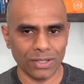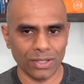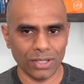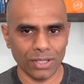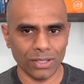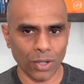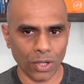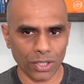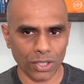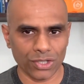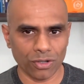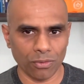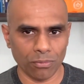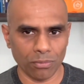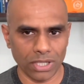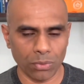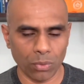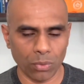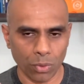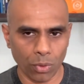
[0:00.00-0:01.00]
not so
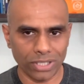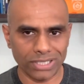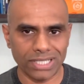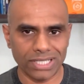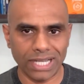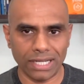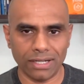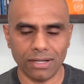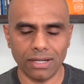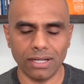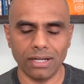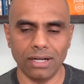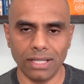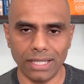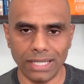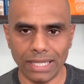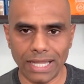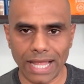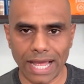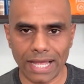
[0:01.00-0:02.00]
much? Was that
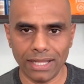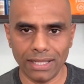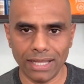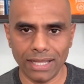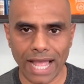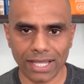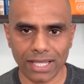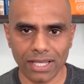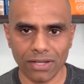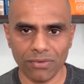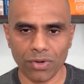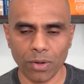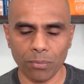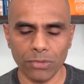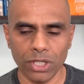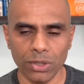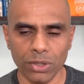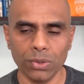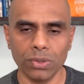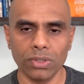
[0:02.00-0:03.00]
lacking
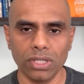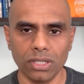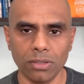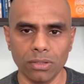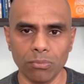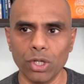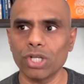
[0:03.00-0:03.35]
from the youth?